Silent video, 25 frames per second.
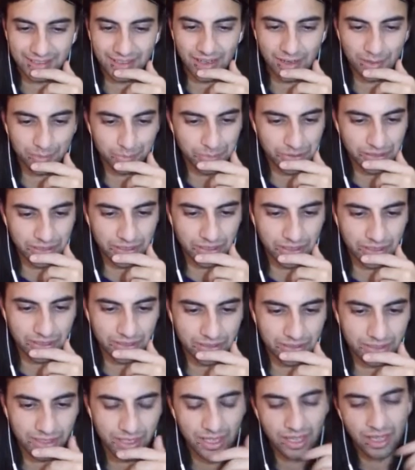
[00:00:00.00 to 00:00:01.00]

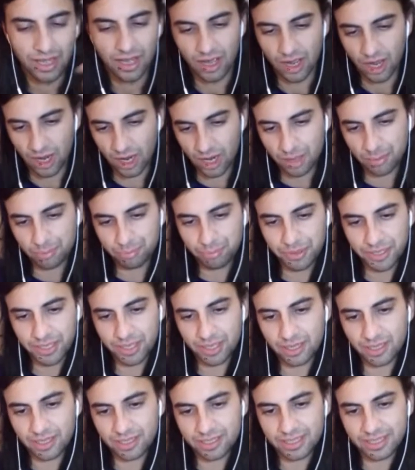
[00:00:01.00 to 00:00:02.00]
Umbreon.
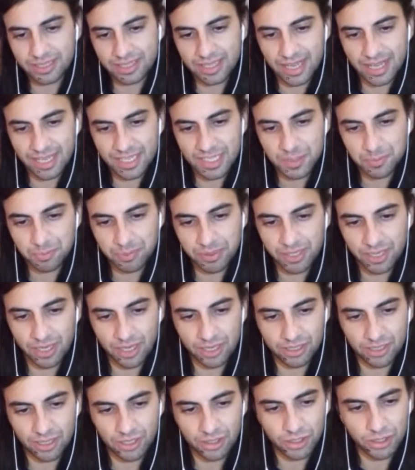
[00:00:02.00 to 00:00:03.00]
Umbreon and
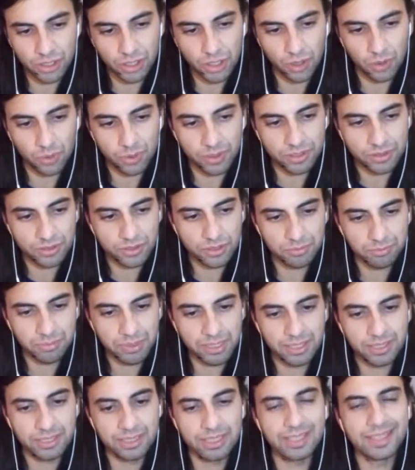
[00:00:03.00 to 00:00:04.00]
Espeon are going
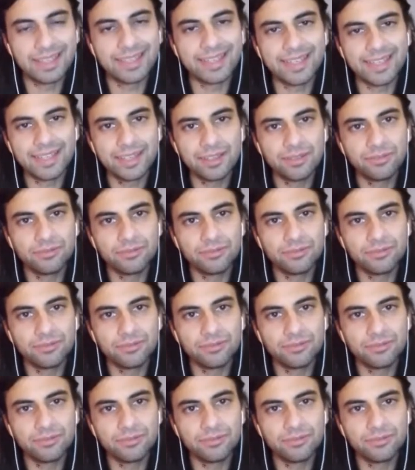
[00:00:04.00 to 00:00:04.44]
to be the